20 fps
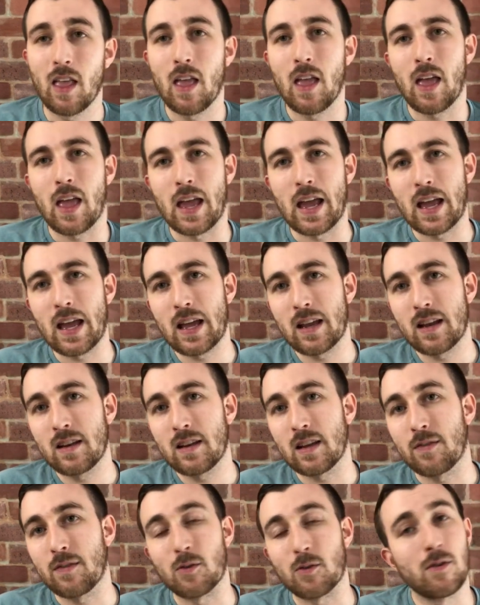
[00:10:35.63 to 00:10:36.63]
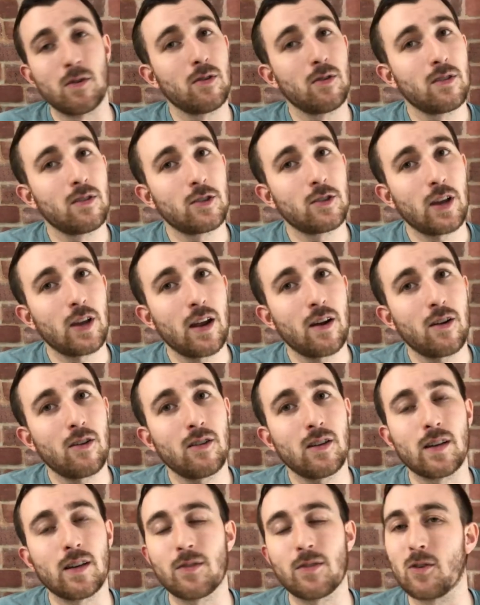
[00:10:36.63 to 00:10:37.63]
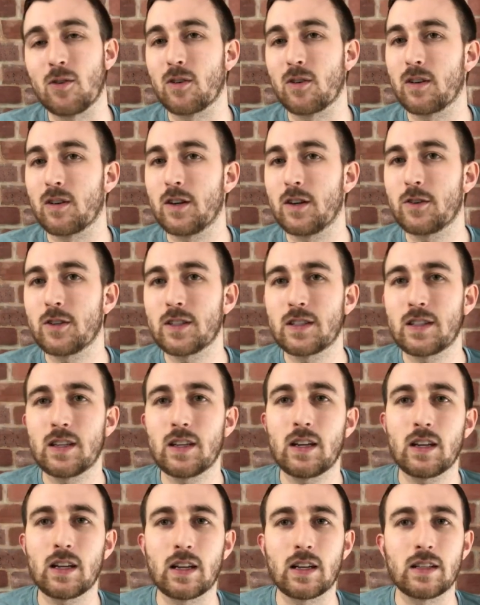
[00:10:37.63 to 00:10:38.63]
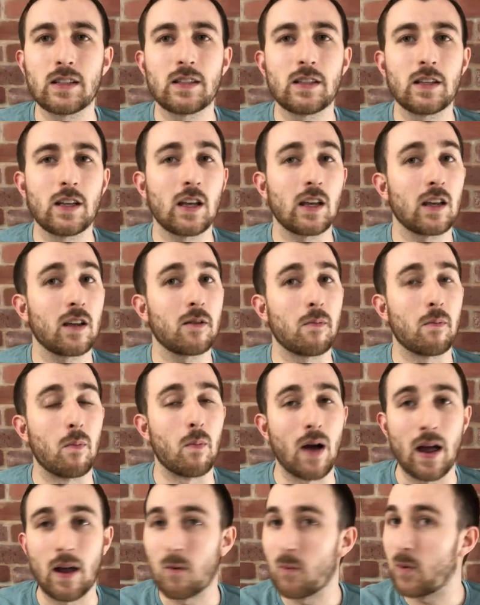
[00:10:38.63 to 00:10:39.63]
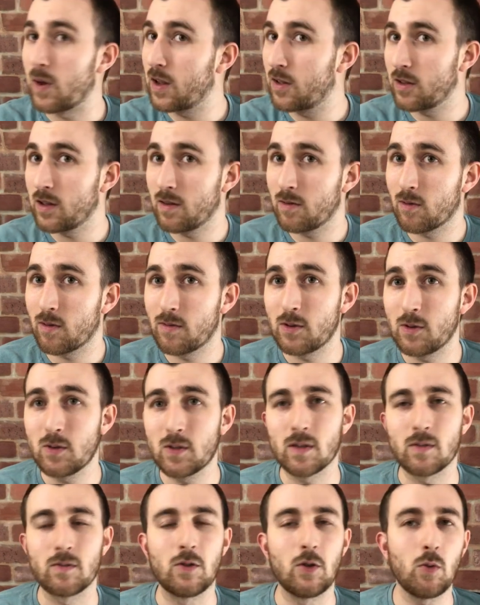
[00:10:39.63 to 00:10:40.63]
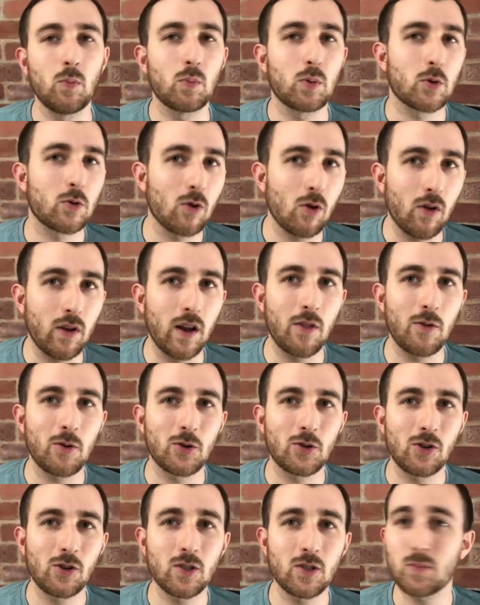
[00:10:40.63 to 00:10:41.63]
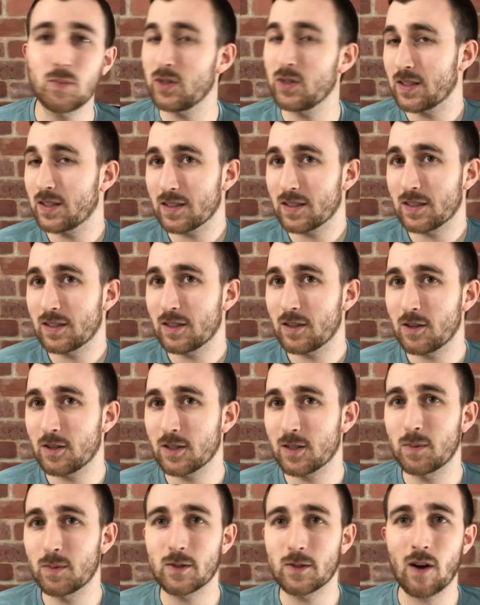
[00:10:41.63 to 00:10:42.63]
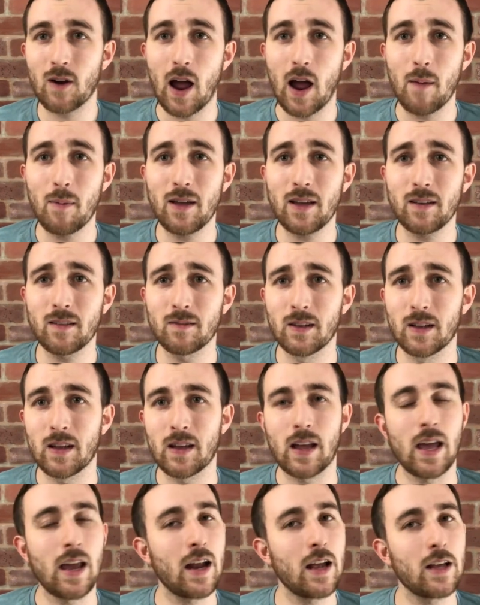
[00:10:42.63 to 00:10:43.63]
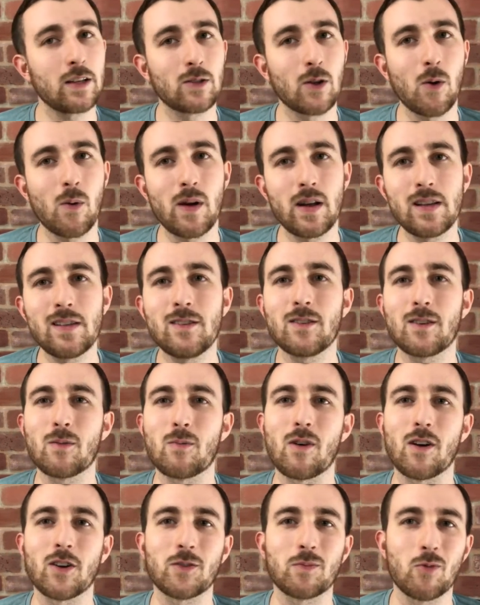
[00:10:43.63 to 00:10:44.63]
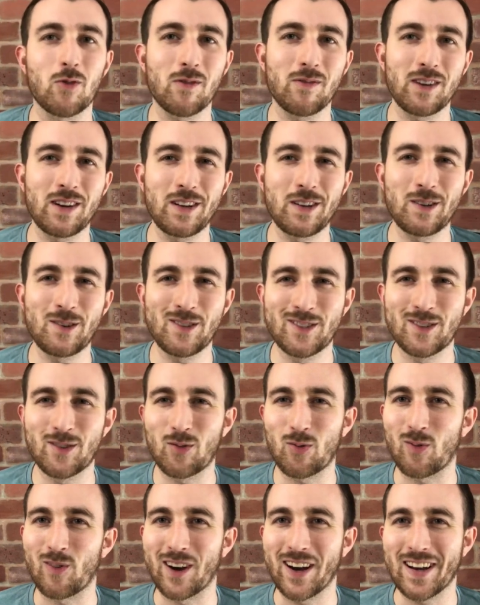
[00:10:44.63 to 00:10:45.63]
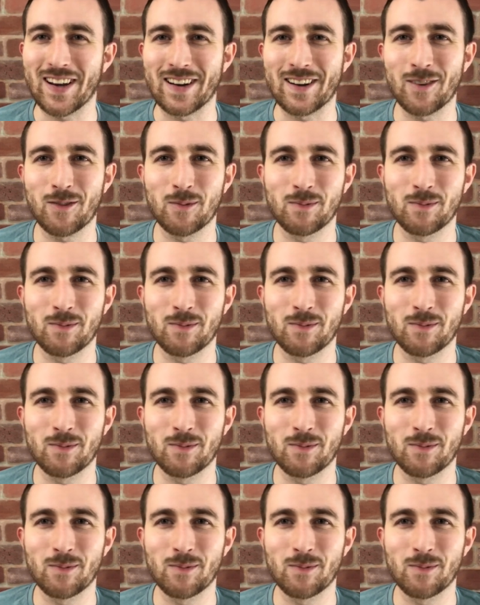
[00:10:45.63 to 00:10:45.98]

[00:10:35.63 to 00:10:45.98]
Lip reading: And if you're new to the channel and if you're interested in seeing my weekly reviews of Doom Patrol and other shows, please consider subscribing. And as always, you can watch more videos right now.